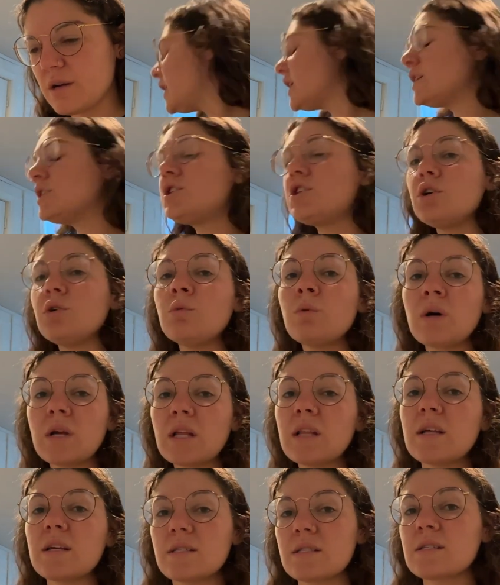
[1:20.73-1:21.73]
I do want
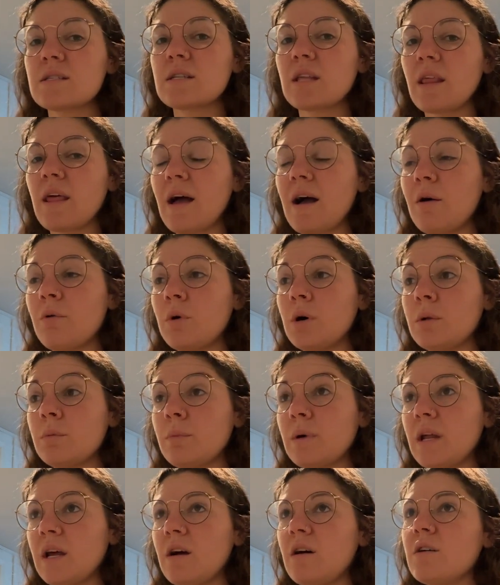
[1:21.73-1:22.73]
to listen to that one,
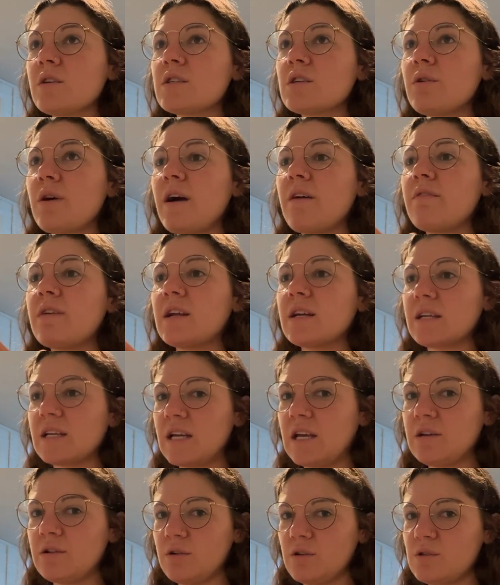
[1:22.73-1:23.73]
but I also have it on
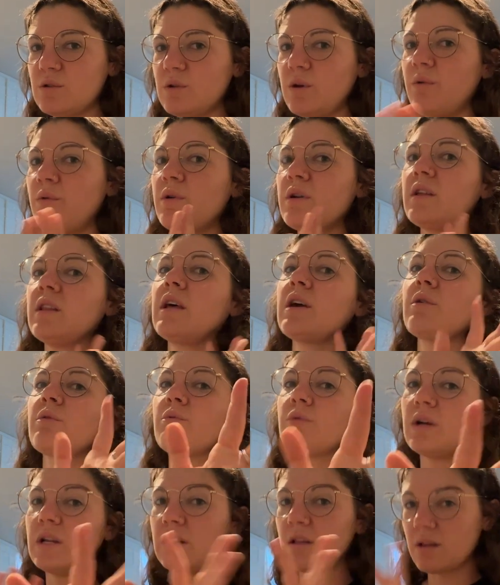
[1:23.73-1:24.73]
Kindle, so I want to, like,
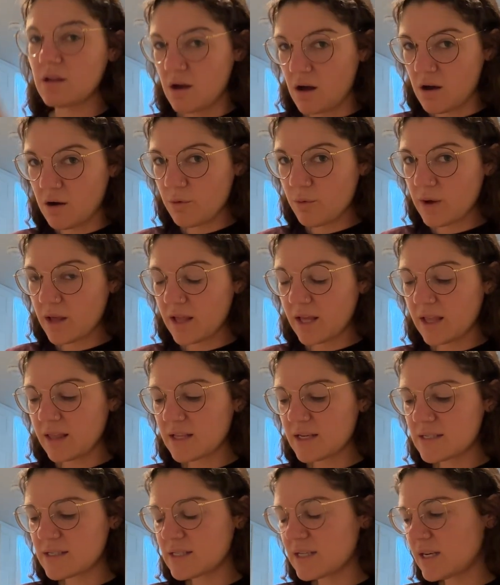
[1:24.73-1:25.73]
read along while I
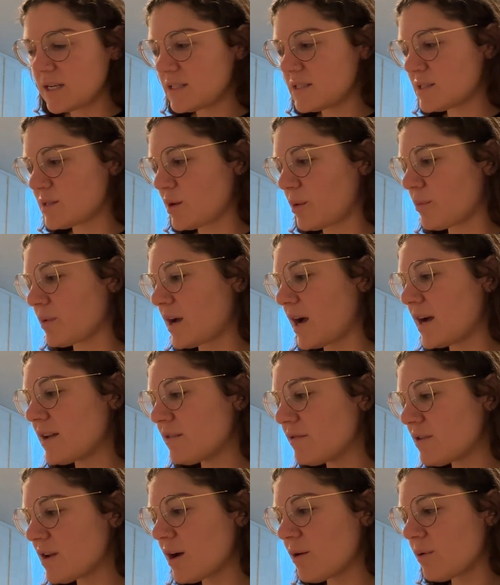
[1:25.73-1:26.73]
listen. So I'm kind
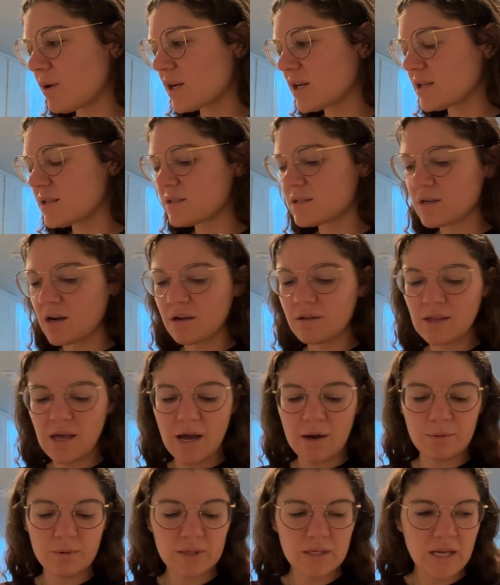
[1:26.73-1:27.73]
of not wanting to start
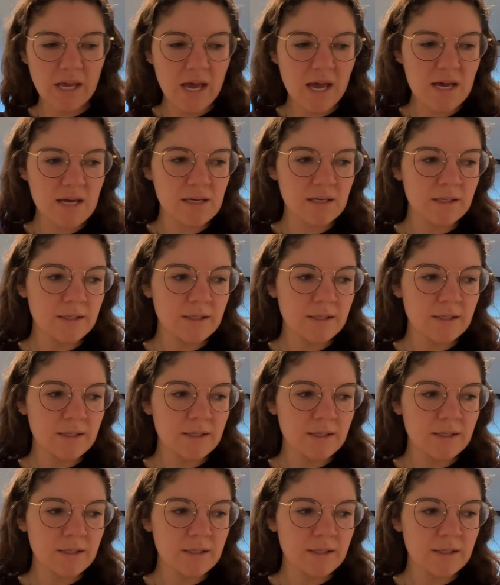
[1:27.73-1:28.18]
that one yet.